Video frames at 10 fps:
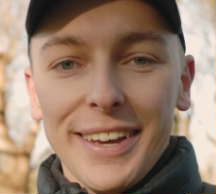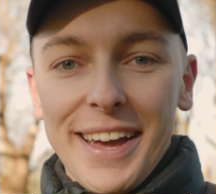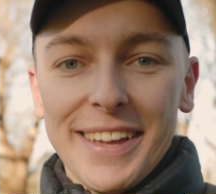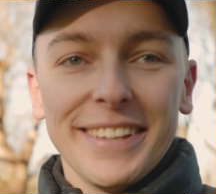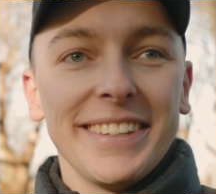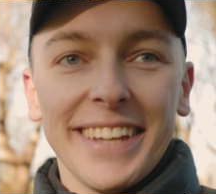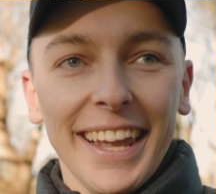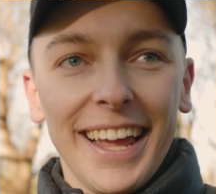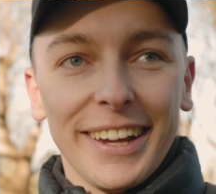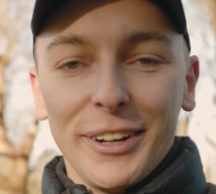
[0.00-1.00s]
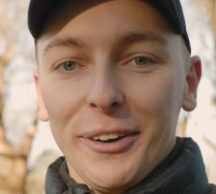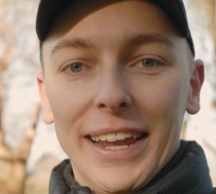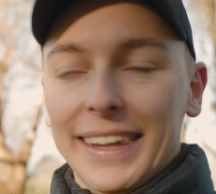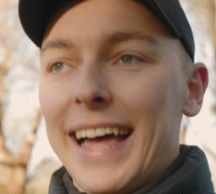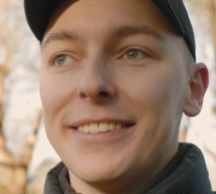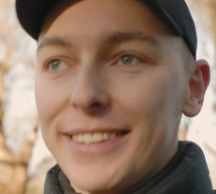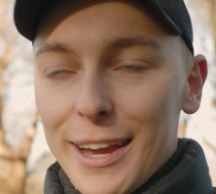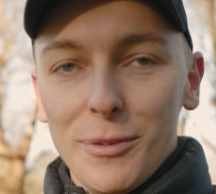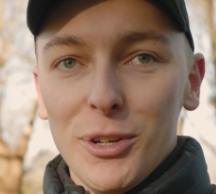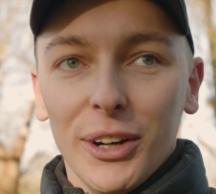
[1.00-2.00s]
to get like a great
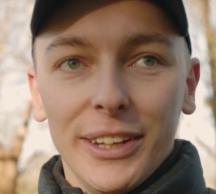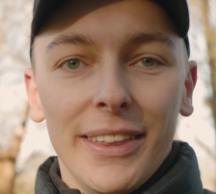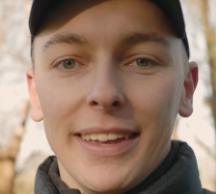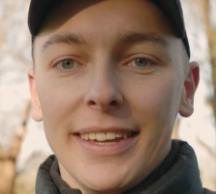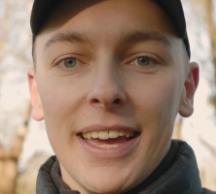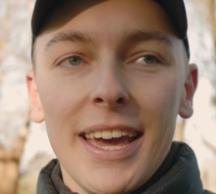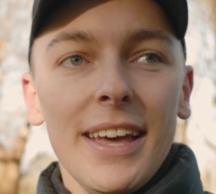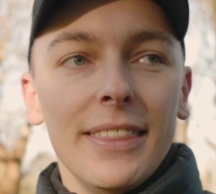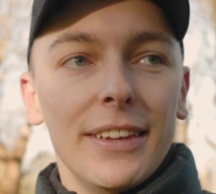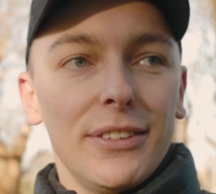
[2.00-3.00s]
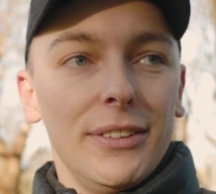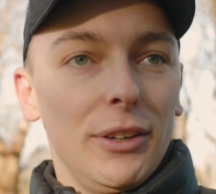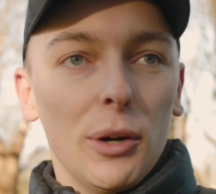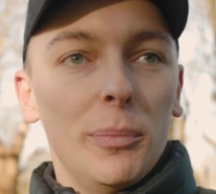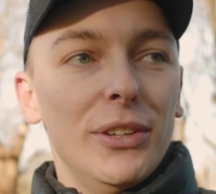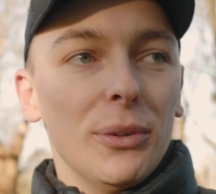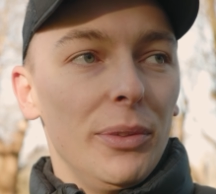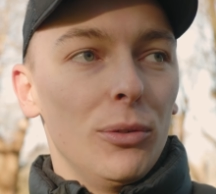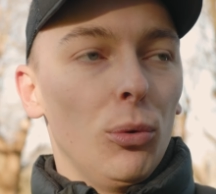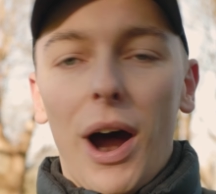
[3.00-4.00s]
landscape shot. You know, this could be
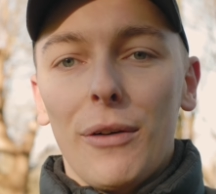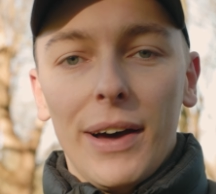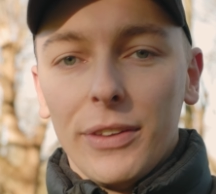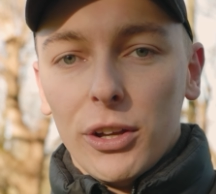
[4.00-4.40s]
something right around the